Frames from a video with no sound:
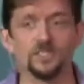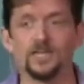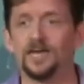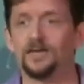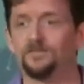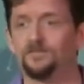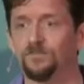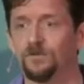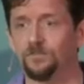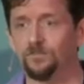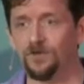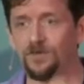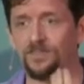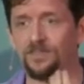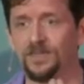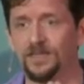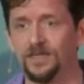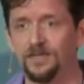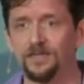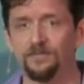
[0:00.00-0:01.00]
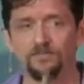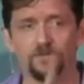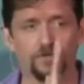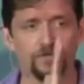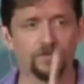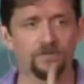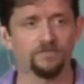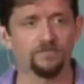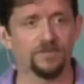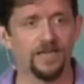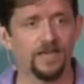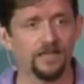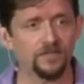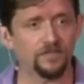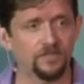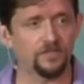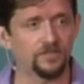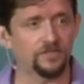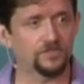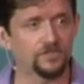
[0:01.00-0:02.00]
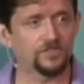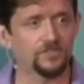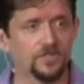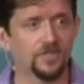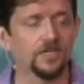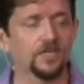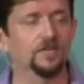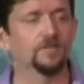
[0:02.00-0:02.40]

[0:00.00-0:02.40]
not from within and from your values,